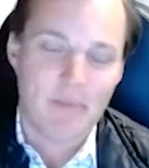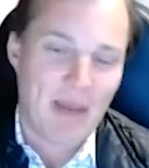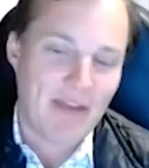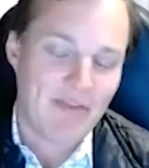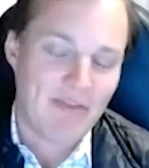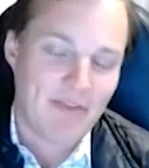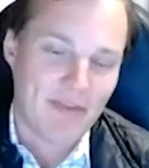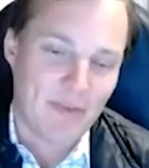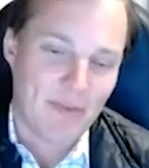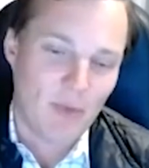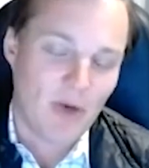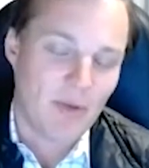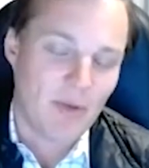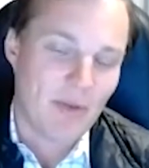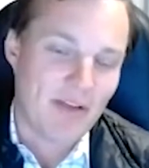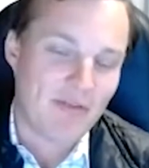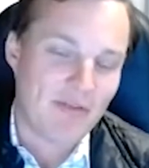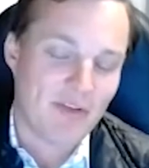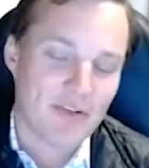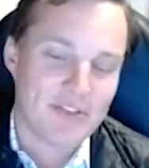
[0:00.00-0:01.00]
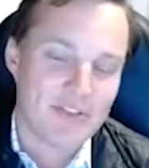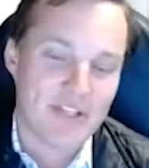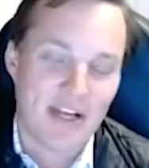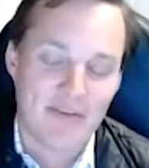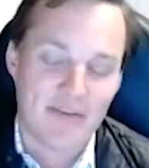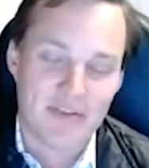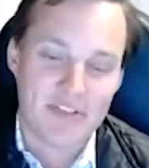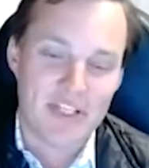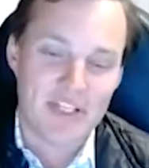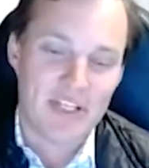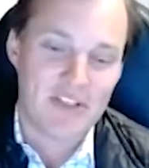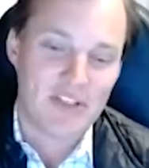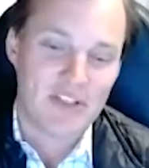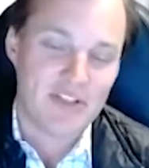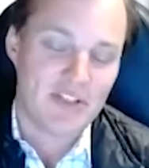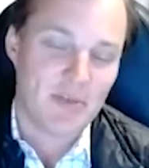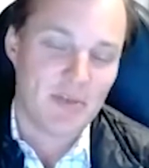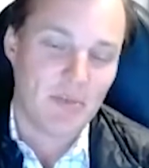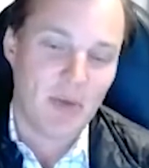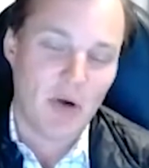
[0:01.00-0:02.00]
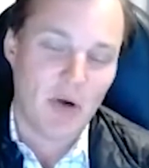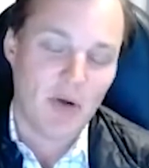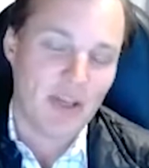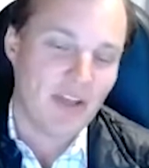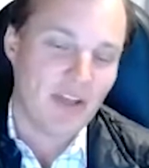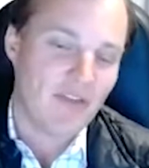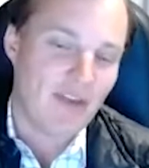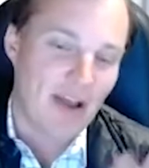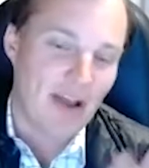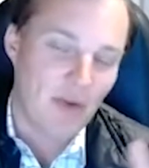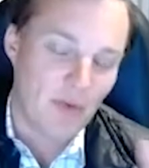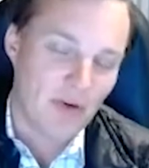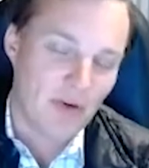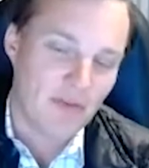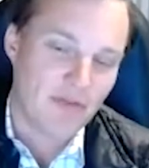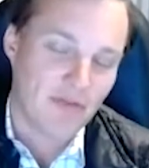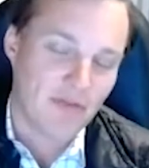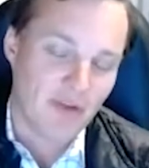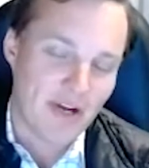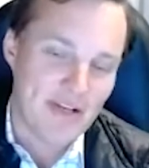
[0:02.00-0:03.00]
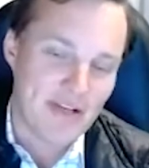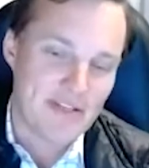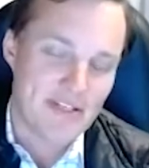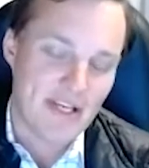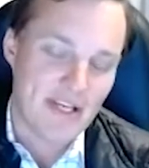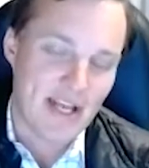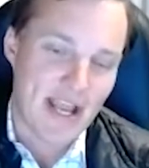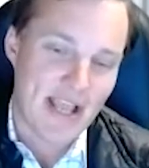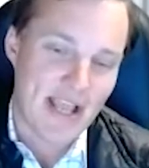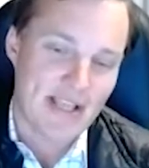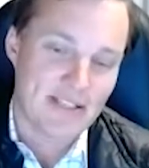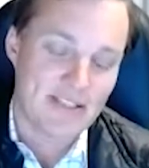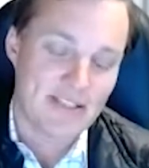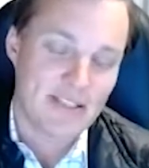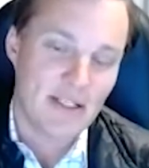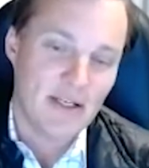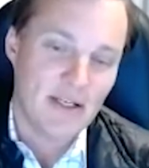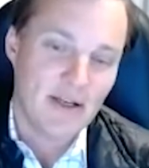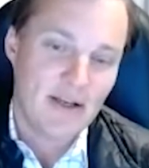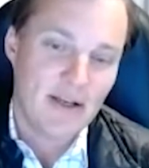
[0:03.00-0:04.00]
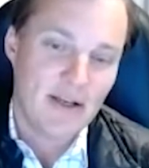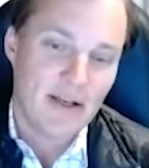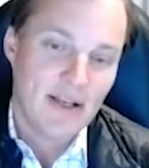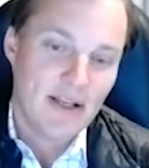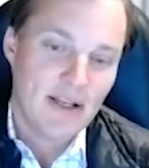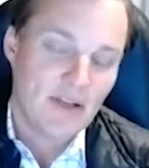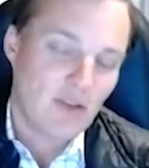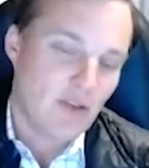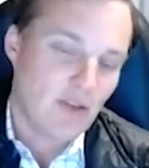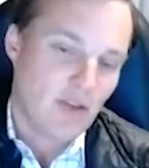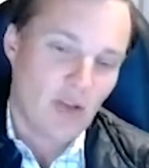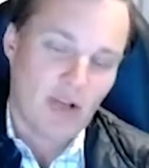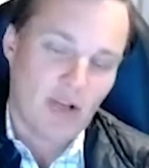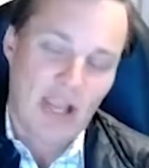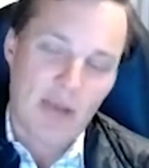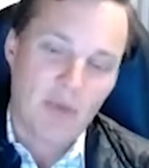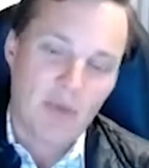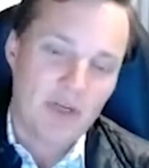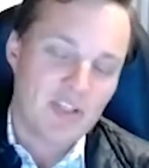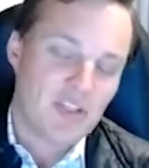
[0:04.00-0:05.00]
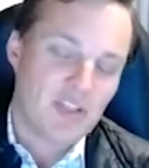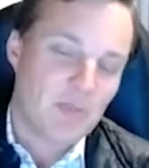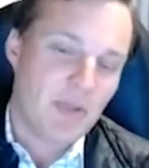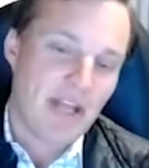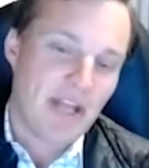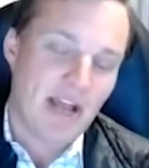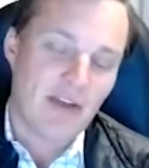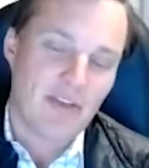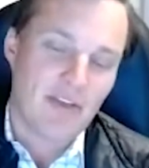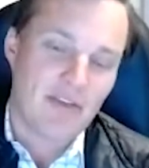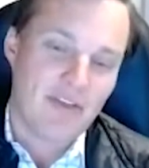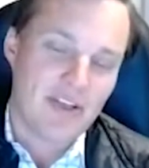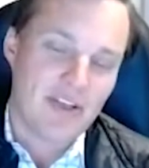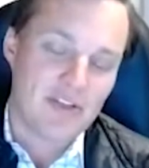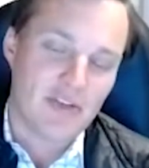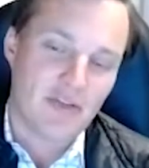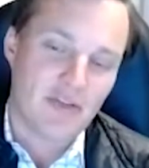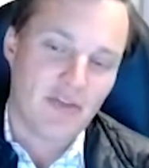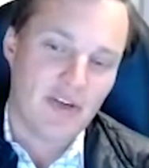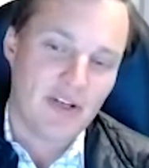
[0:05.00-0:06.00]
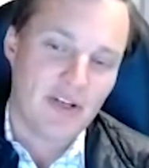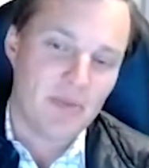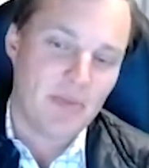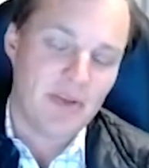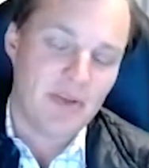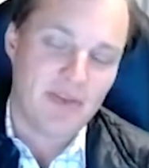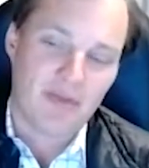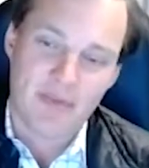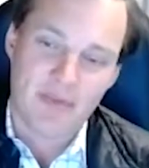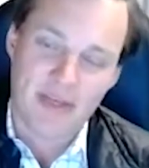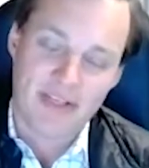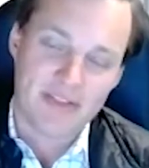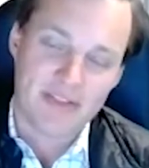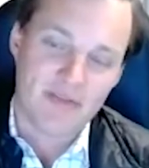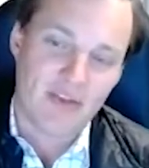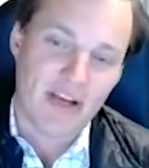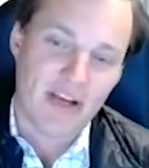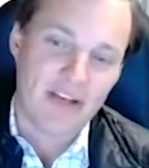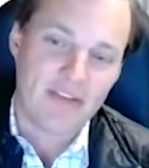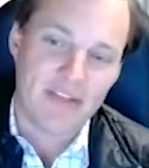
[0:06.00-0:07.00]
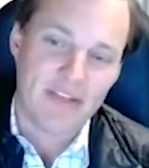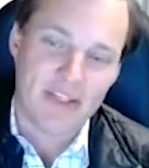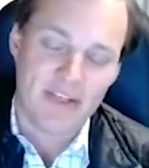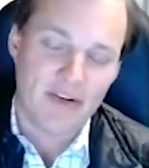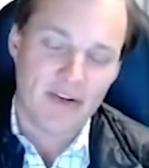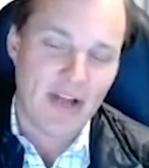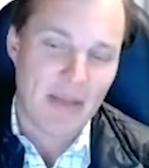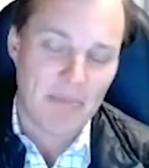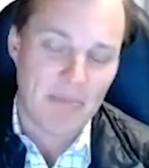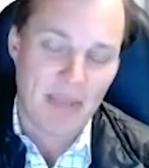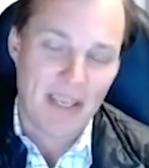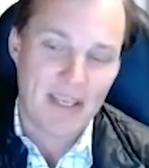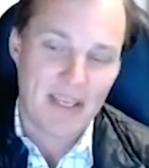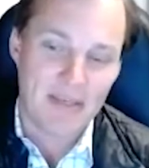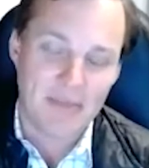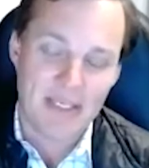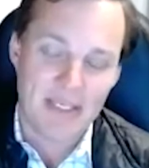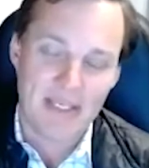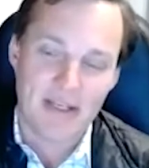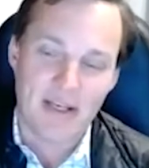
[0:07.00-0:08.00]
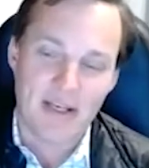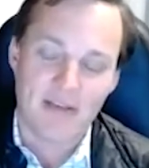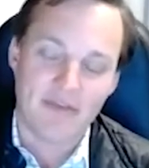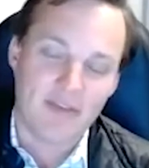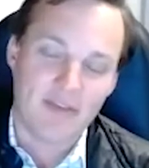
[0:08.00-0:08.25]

one of my first conversations at Boeing, if I would have phrased it as, look, I want to spin out the venture fund because frankly, you're not paying me enough,